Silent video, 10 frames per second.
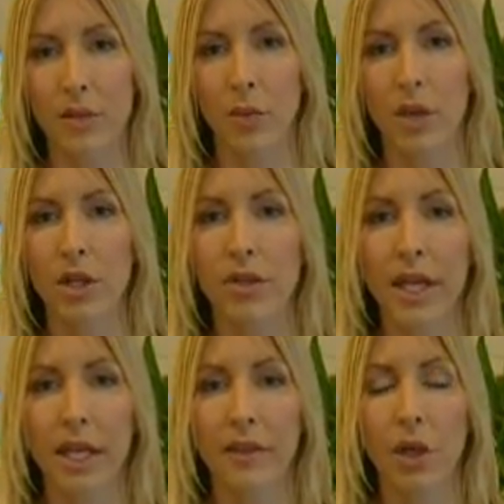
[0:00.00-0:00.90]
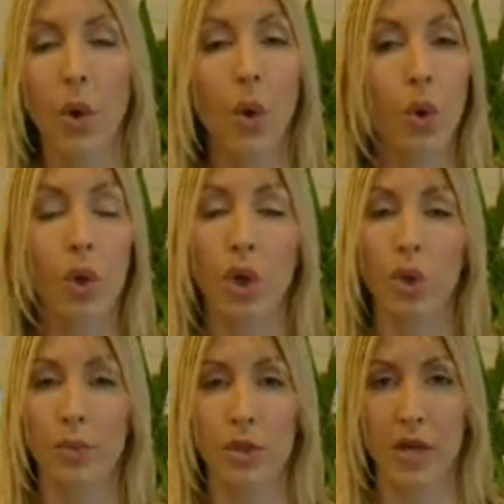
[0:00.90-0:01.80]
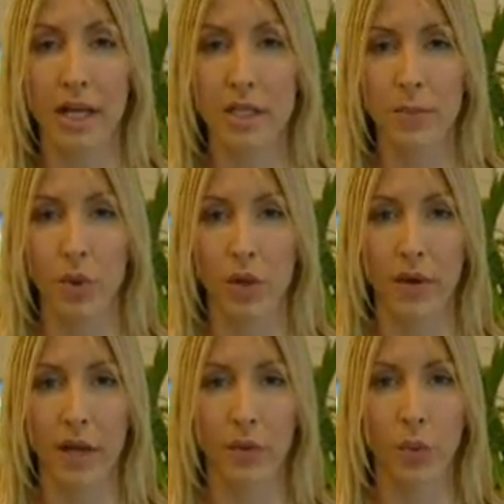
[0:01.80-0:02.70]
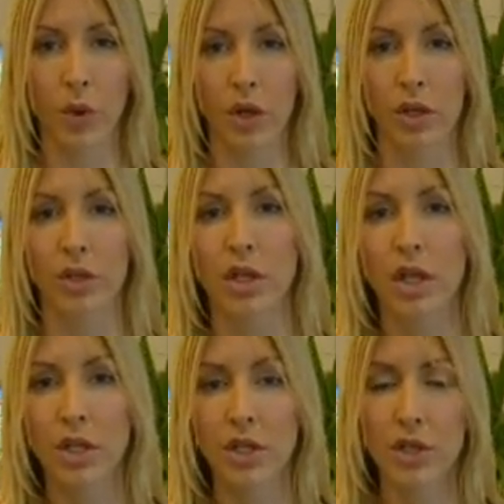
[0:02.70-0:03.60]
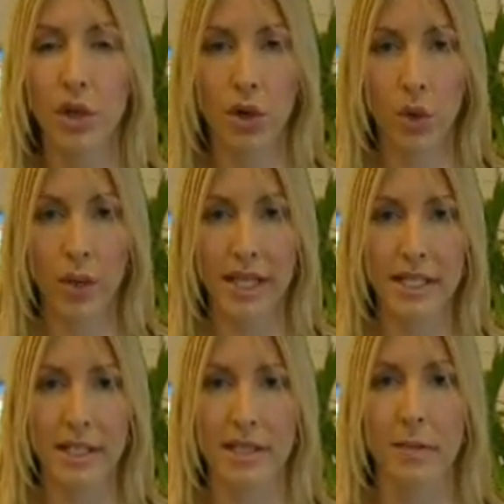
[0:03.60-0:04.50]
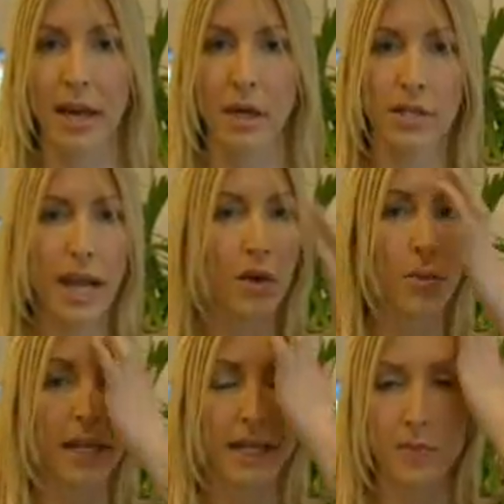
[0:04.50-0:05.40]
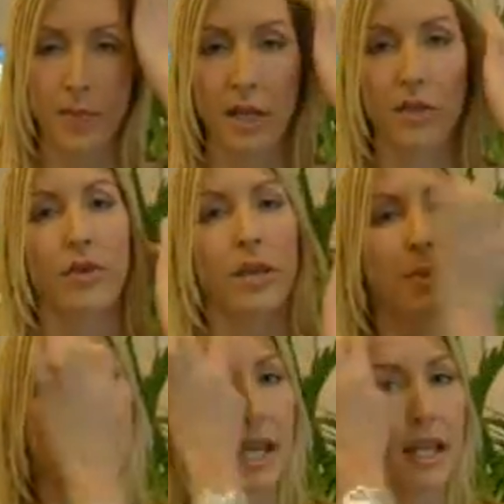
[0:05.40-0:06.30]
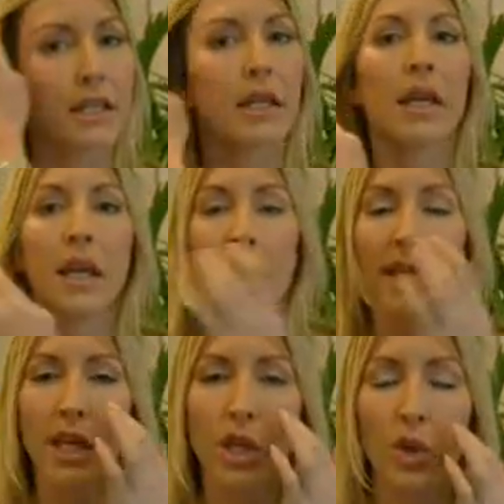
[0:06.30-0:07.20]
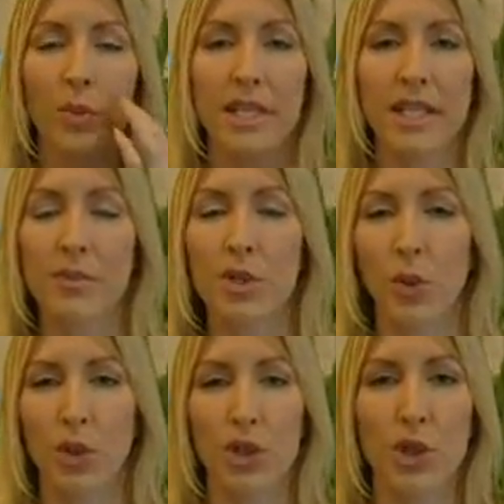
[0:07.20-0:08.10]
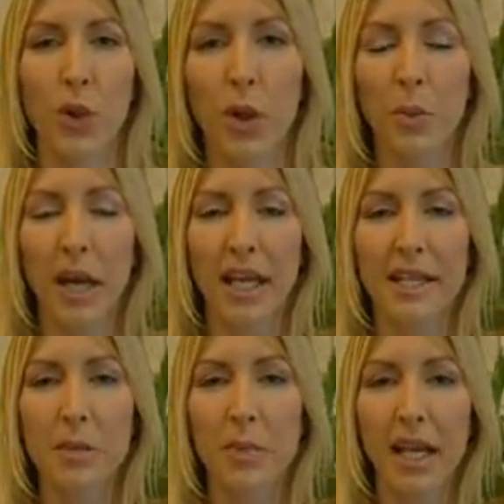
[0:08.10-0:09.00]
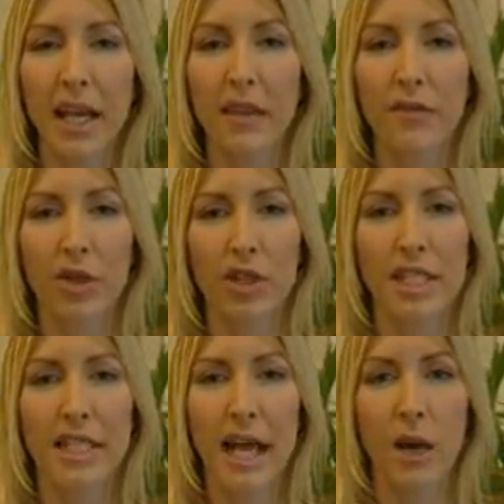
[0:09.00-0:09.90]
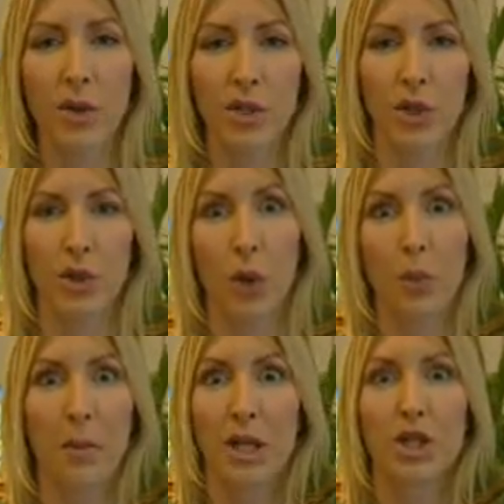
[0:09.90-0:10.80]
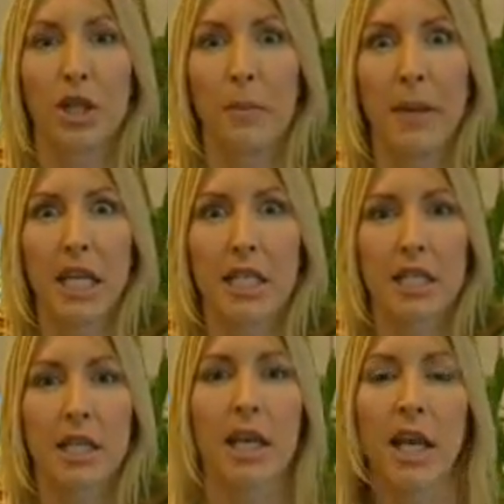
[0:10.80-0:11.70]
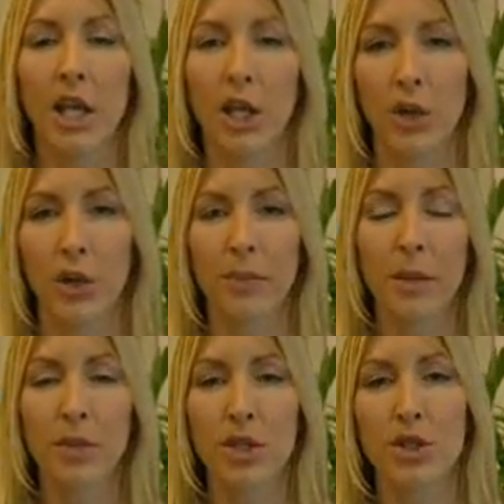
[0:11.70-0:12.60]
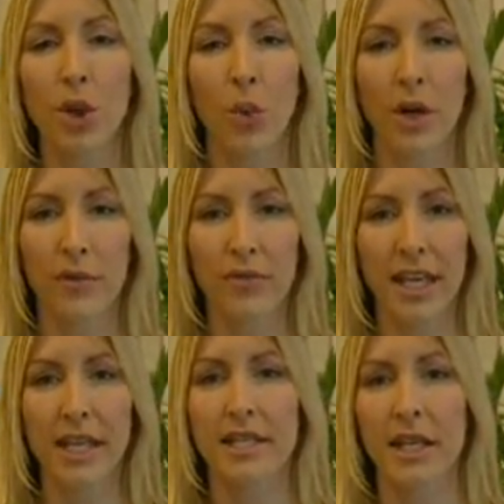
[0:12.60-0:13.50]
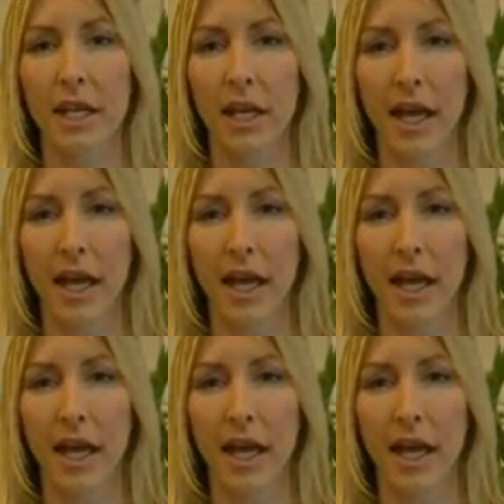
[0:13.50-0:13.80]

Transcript: And when you think that all global transport around the world does not equate to this amount, aeroplanes being 3%, yet nobody seems to want to talk about it. It's a bit like the faulty towers, you know, don't mention the meat. You know, people just don't want to face it.